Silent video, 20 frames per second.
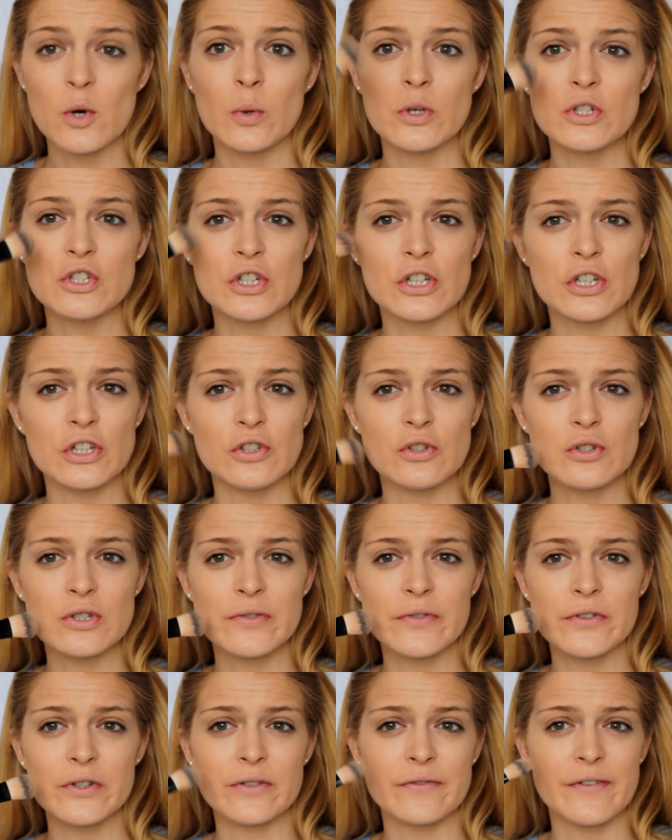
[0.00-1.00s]
which you can
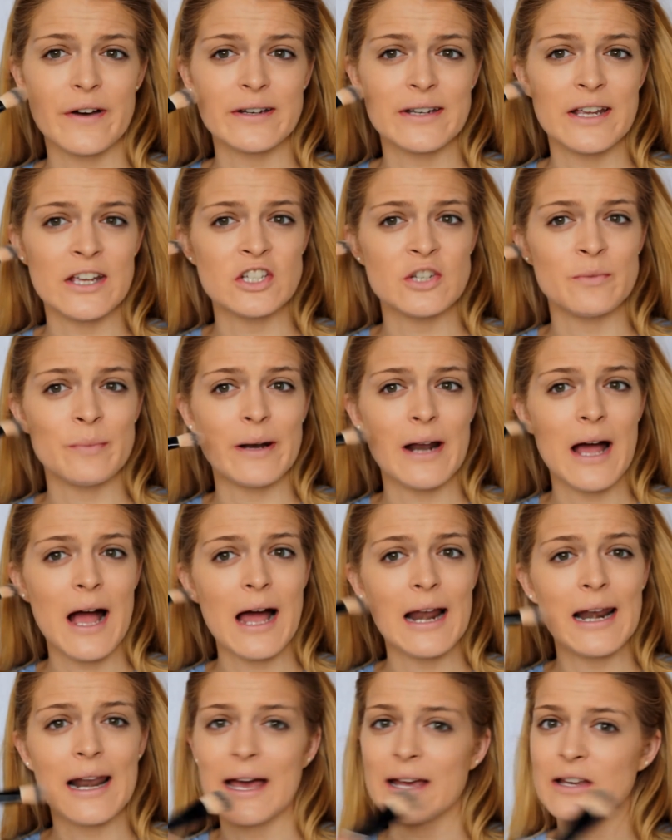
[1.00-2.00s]
use for your foundation, but
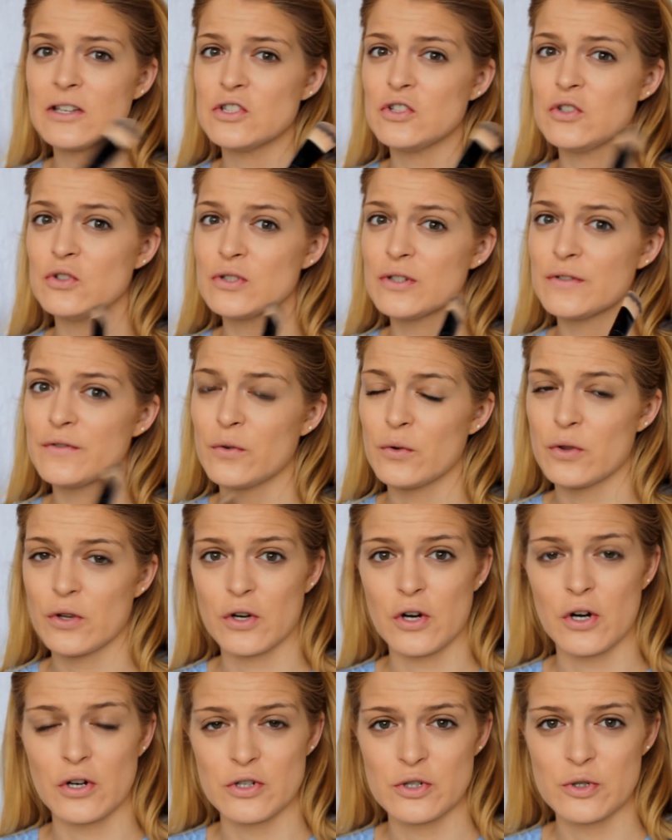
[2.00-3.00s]
I like to use it for the
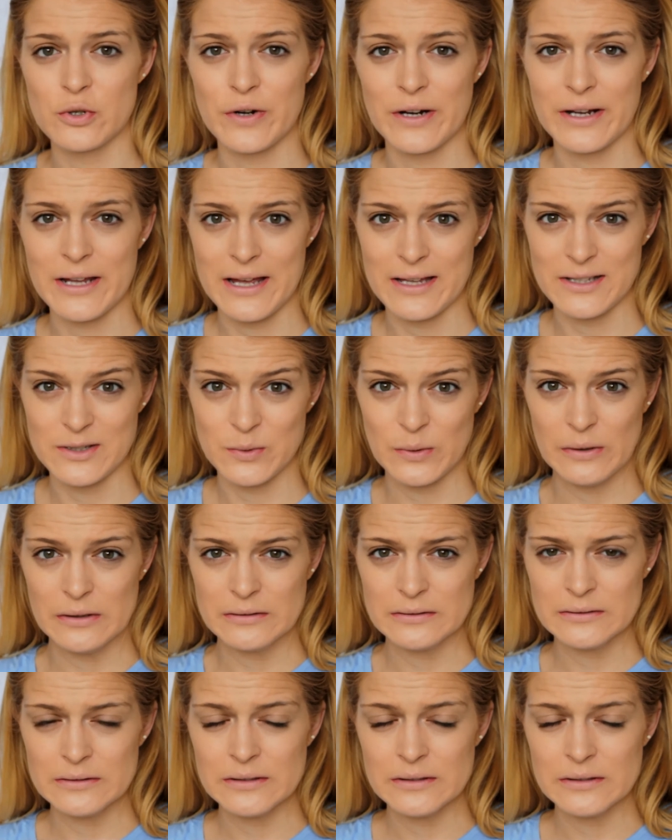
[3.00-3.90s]
contouring as well.